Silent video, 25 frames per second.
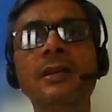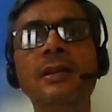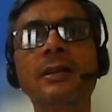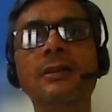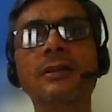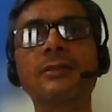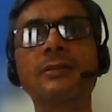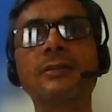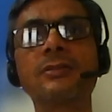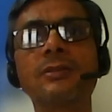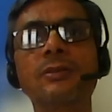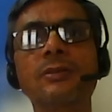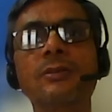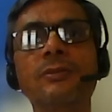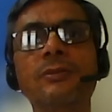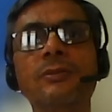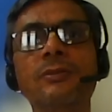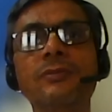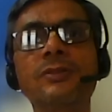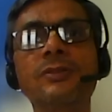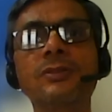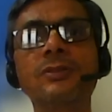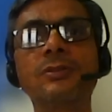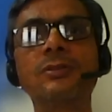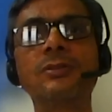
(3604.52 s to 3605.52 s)
So we
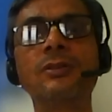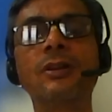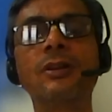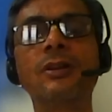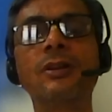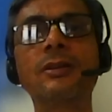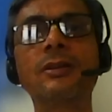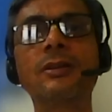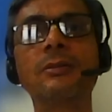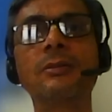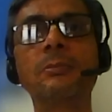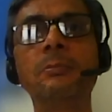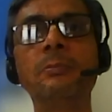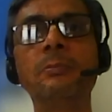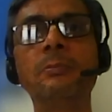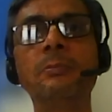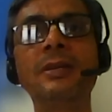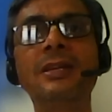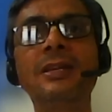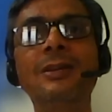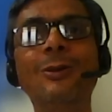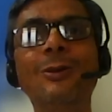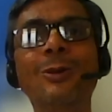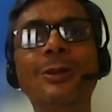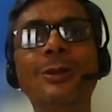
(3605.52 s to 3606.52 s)
should not be
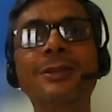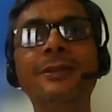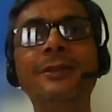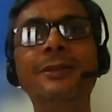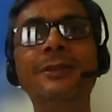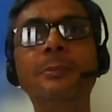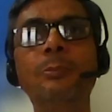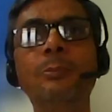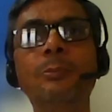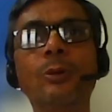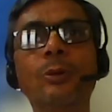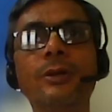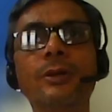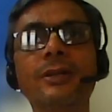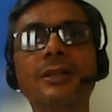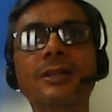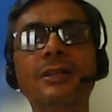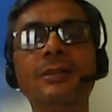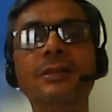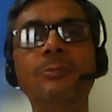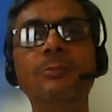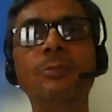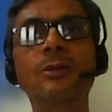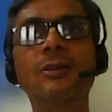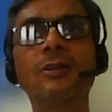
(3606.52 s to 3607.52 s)
all the bodily
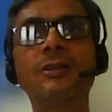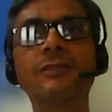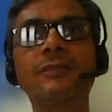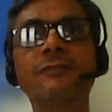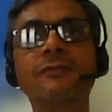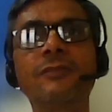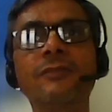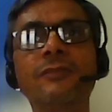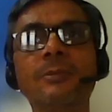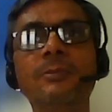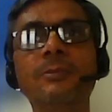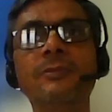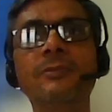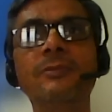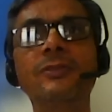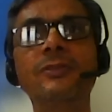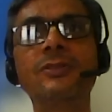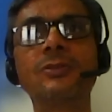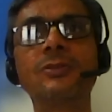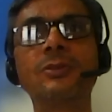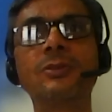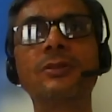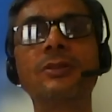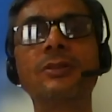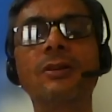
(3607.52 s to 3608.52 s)
platform. We
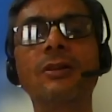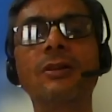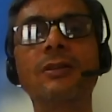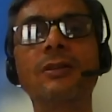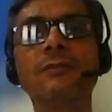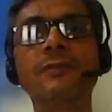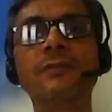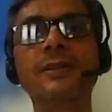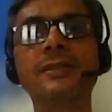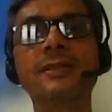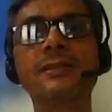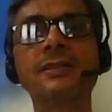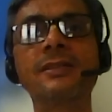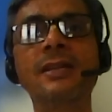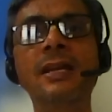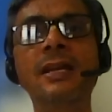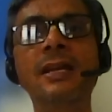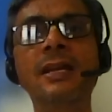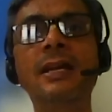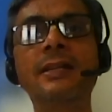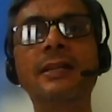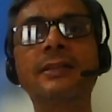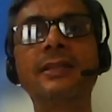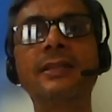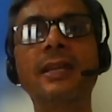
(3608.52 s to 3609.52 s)
should always
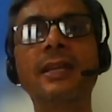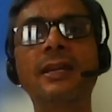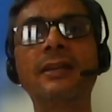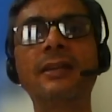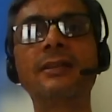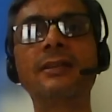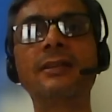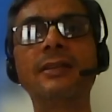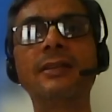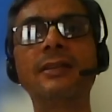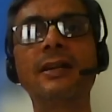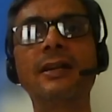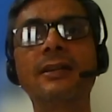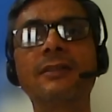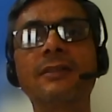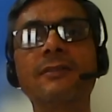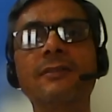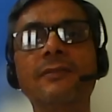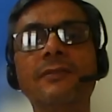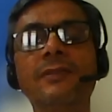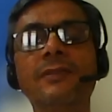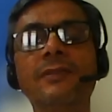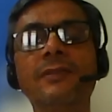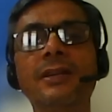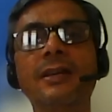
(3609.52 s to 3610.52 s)
think that
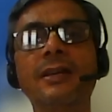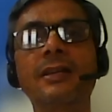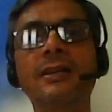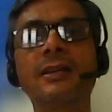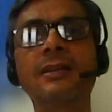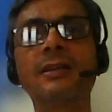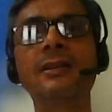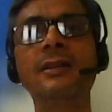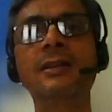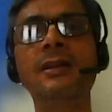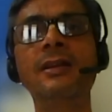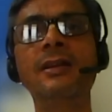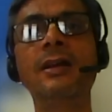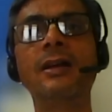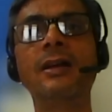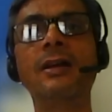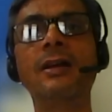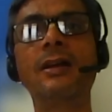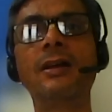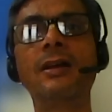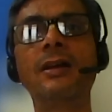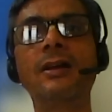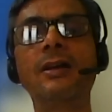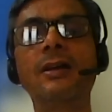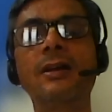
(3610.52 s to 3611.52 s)
we are
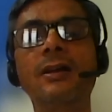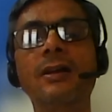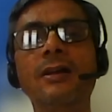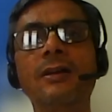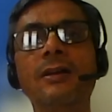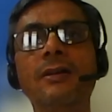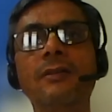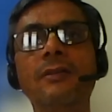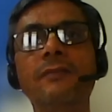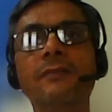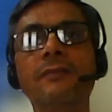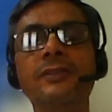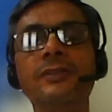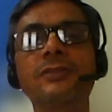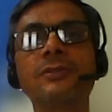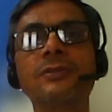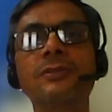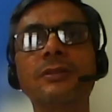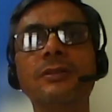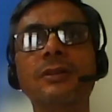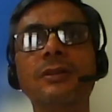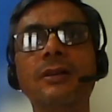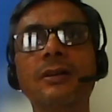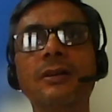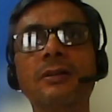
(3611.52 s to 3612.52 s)
we should
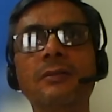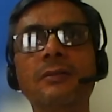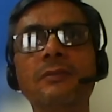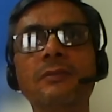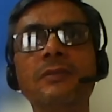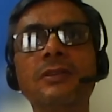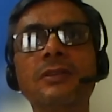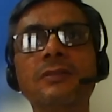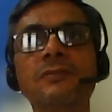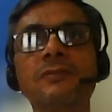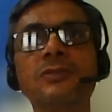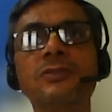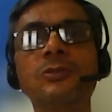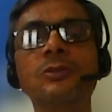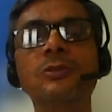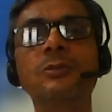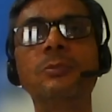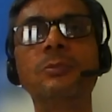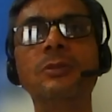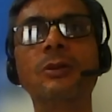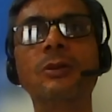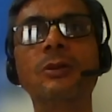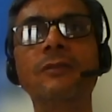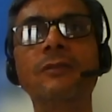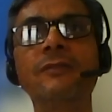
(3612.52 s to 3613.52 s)

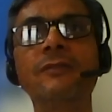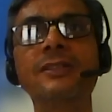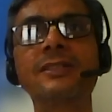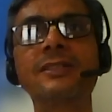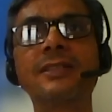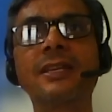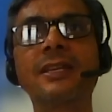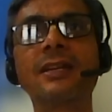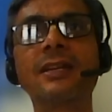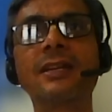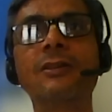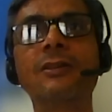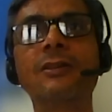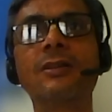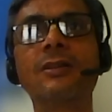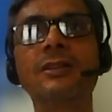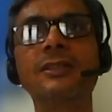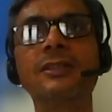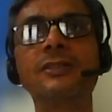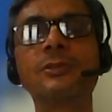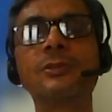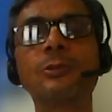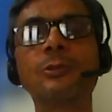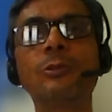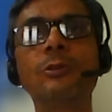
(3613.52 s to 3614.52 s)
always think all the
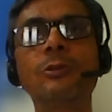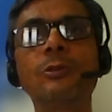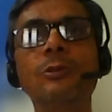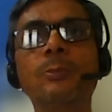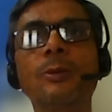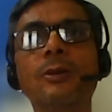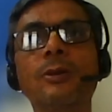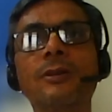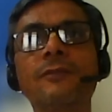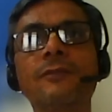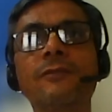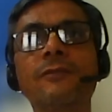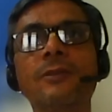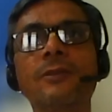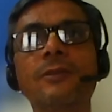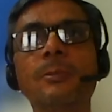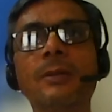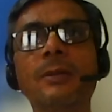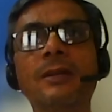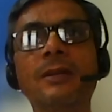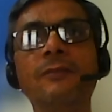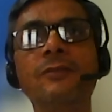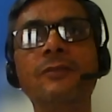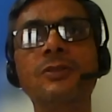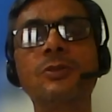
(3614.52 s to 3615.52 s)
soul platform,
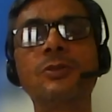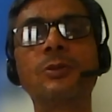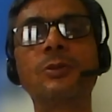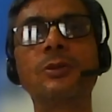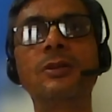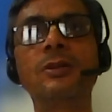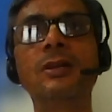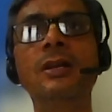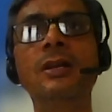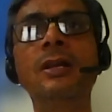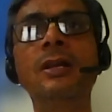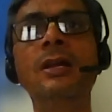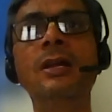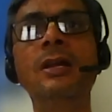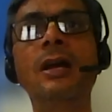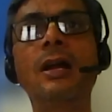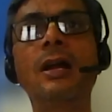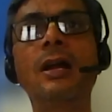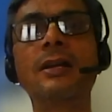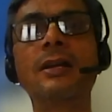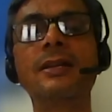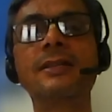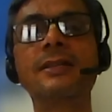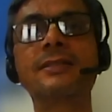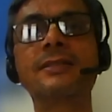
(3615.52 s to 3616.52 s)
and we should
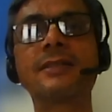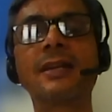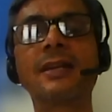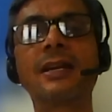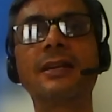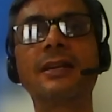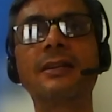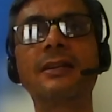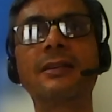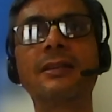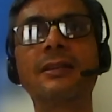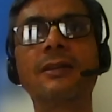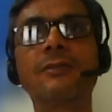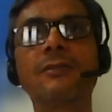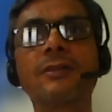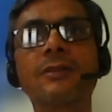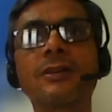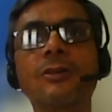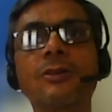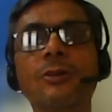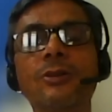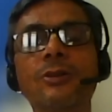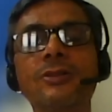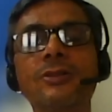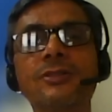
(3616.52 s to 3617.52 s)
understand our
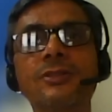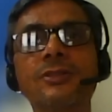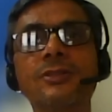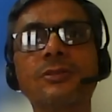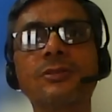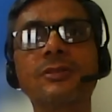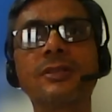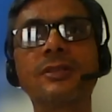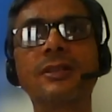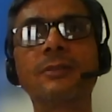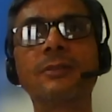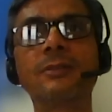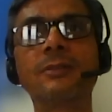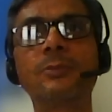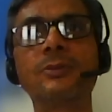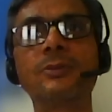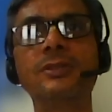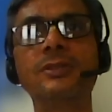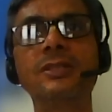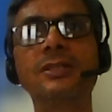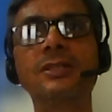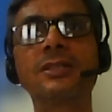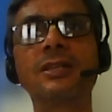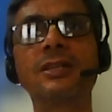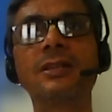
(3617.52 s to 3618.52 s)
constitutional
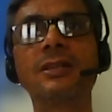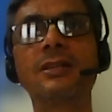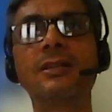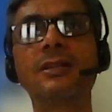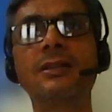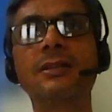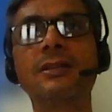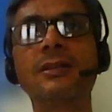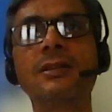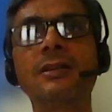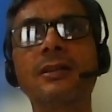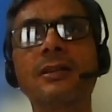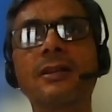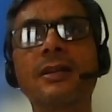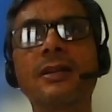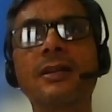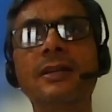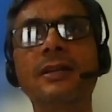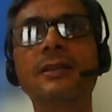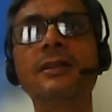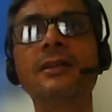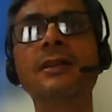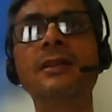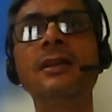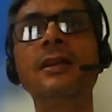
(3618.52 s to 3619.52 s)
position, right?
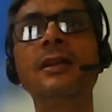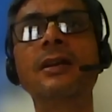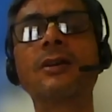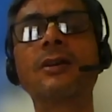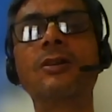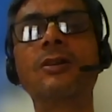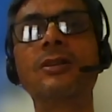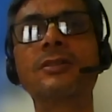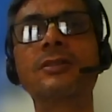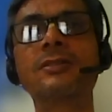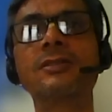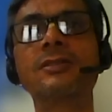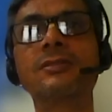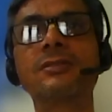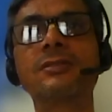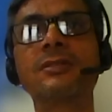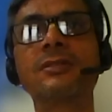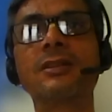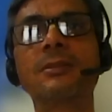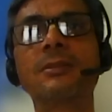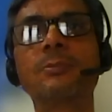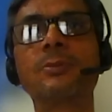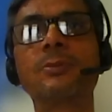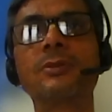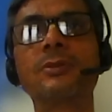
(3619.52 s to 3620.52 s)
Constitutional
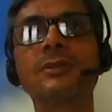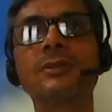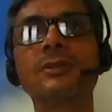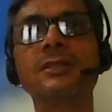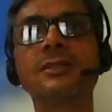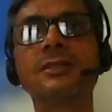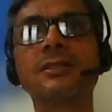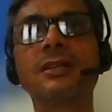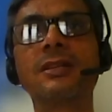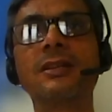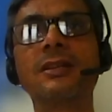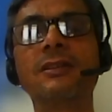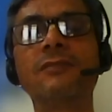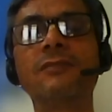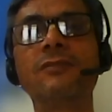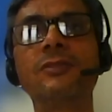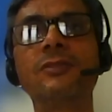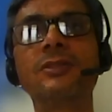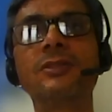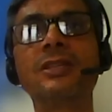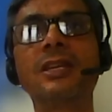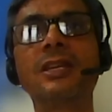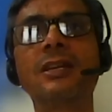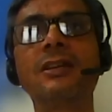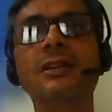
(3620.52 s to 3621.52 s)
position. If you
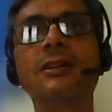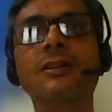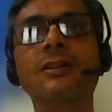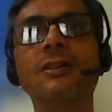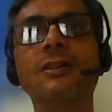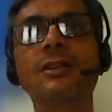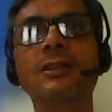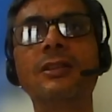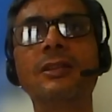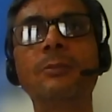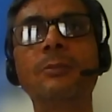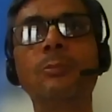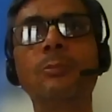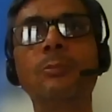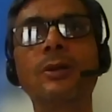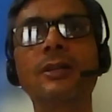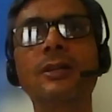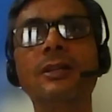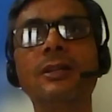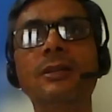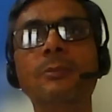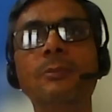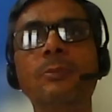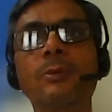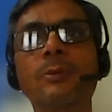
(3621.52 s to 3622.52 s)
think all the
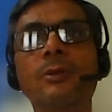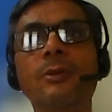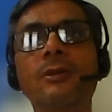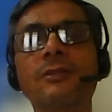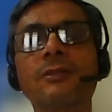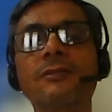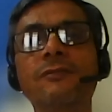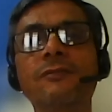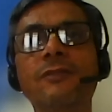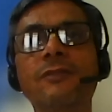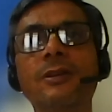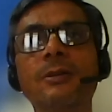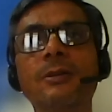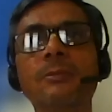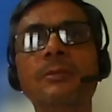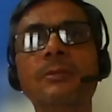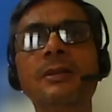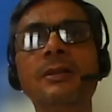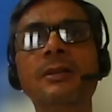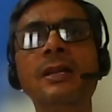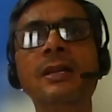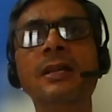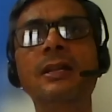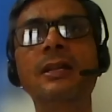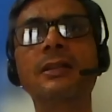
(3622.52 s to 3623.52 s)
bodily platform,
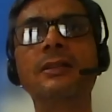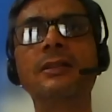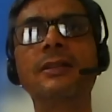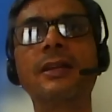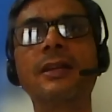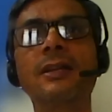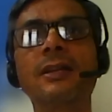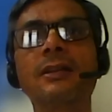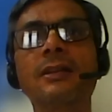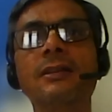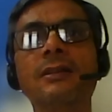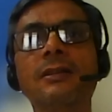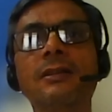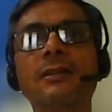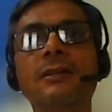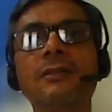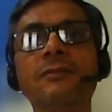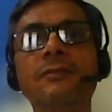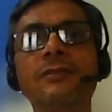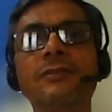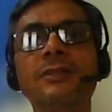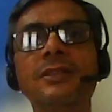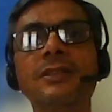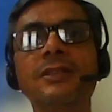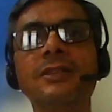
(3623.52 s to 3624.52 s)
then
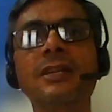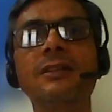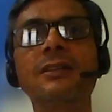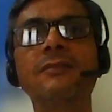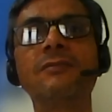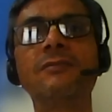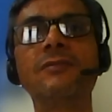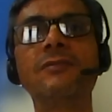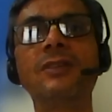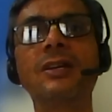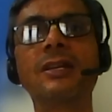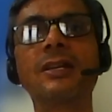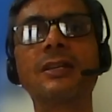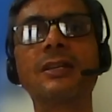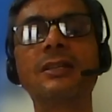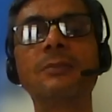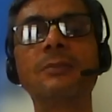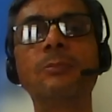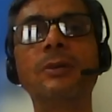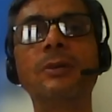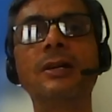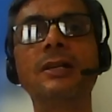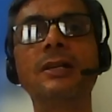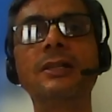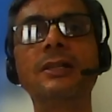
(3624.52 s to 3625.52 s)
if you think we are the
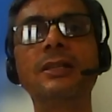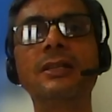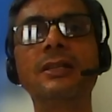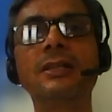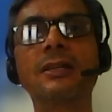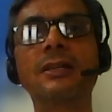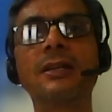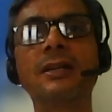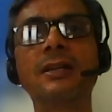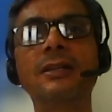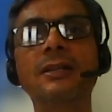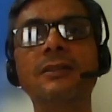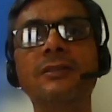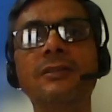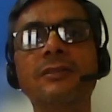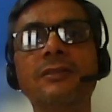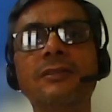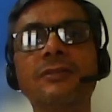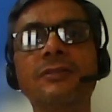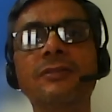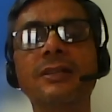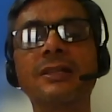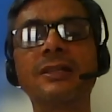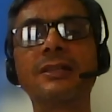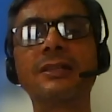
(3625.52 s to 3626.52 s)
body, right? If
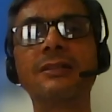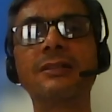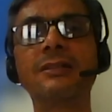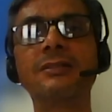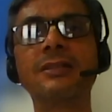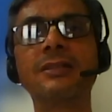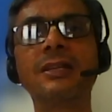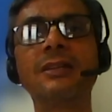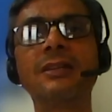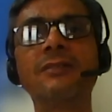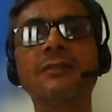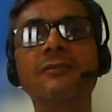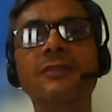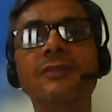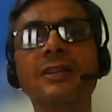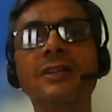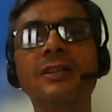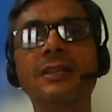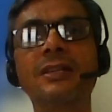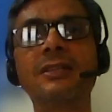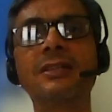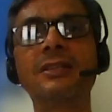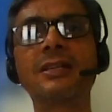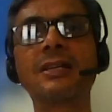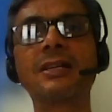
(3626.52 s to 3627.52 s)
you are think we are
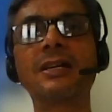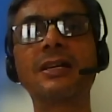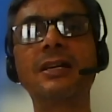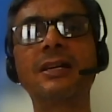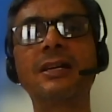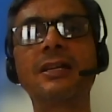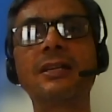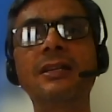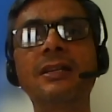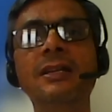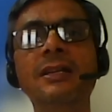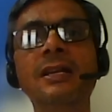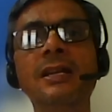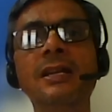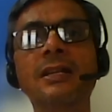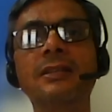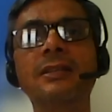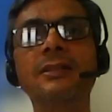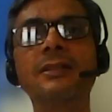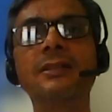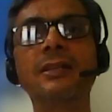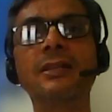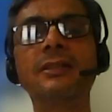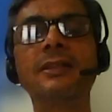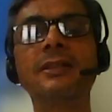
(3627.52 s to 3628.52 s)
the car,
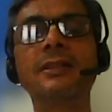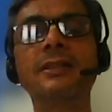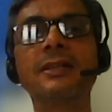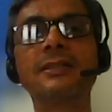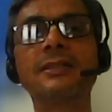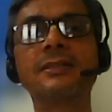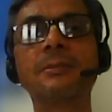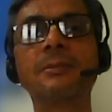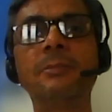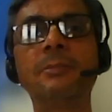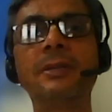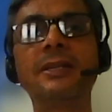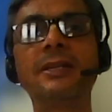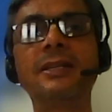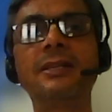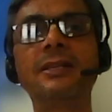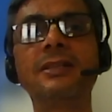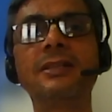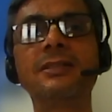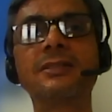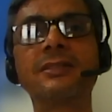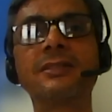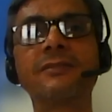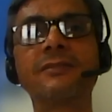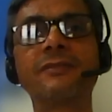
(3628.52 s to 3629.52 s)
then there is a material
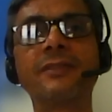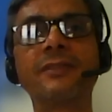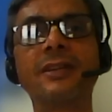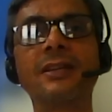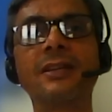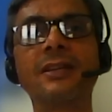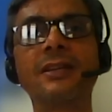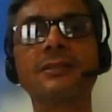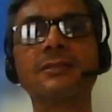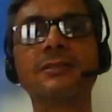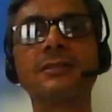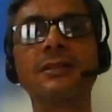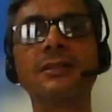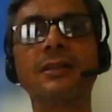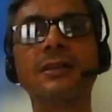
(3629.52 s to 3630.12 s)
sufferings.